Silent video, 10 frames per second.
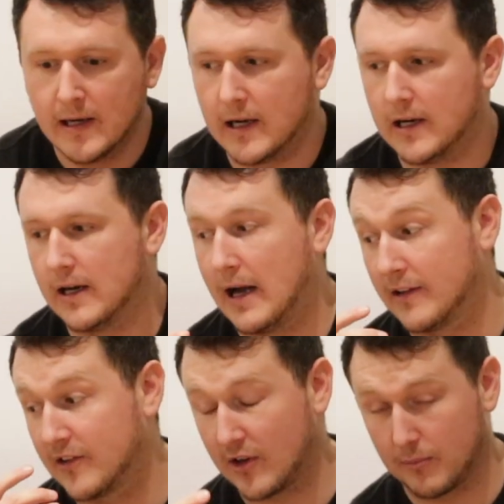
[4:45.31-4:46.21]

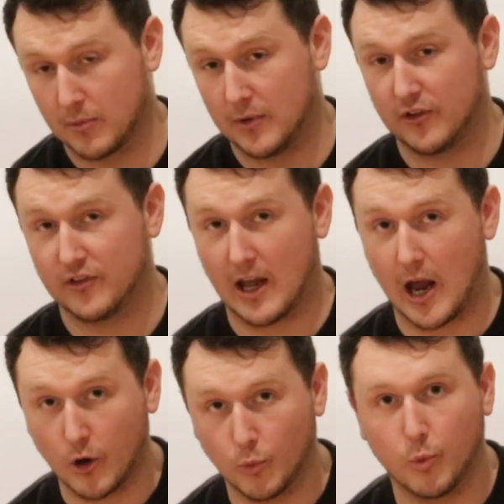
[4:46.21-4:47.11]
and supplements to
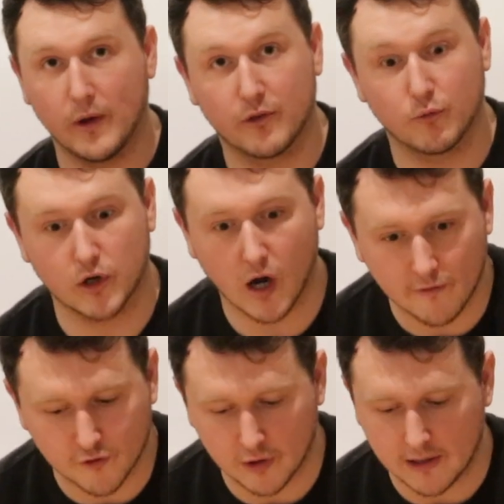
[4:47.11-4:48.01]
help with
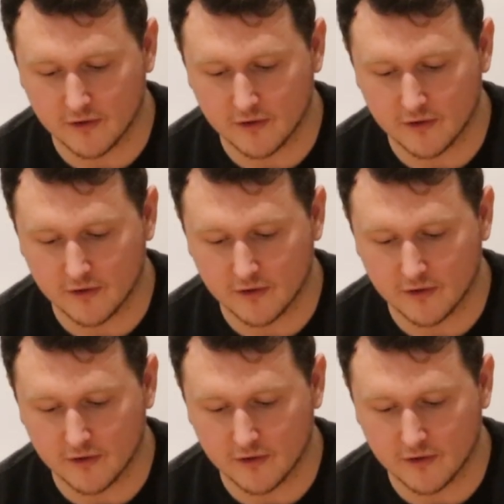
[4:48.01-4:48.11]
recovery.